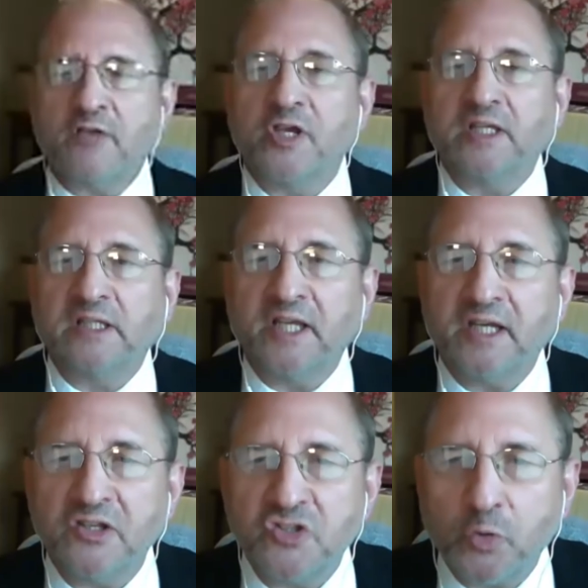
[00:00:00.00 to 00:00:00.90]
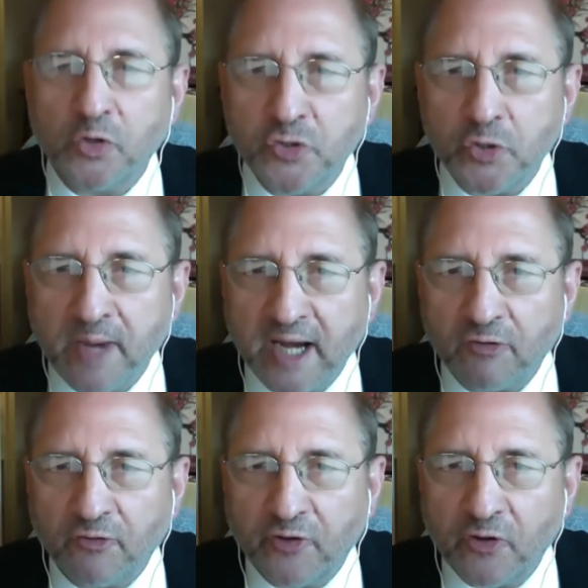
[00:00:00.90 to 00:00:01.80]
you could lean in toward your
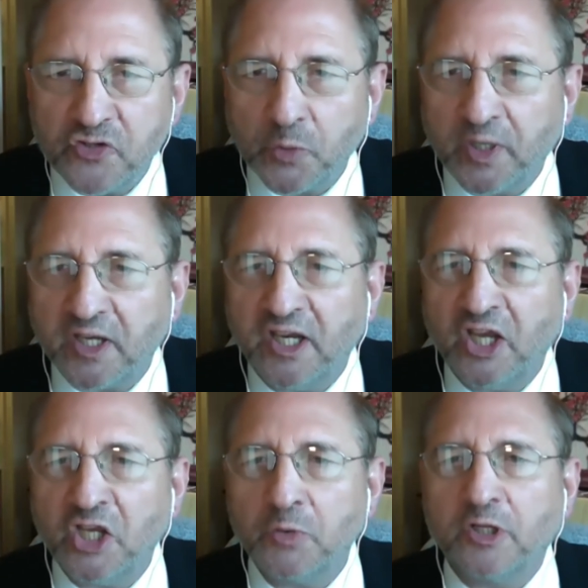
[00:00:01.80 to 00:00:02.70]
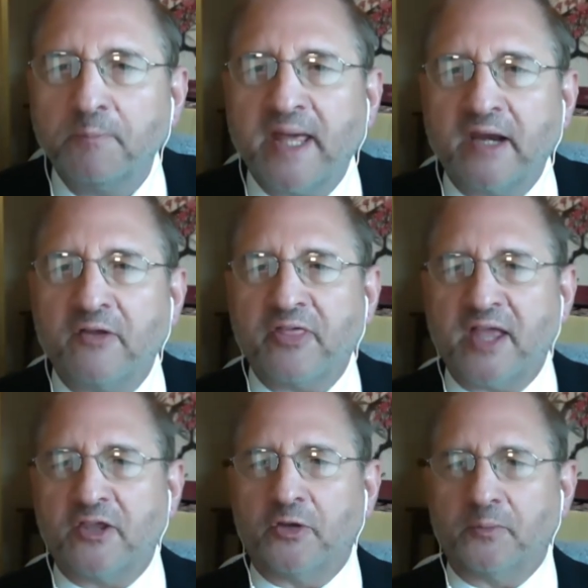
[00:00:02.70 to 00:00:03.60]
microphone so yeah. we can hear you a little better.
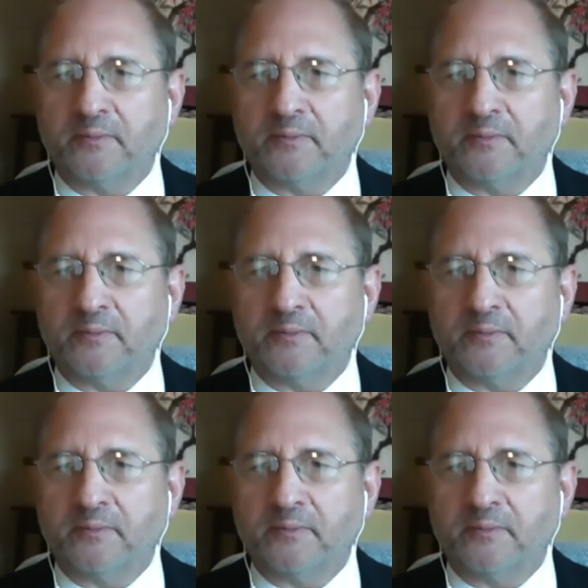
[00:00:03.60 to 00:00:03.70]
Thank you.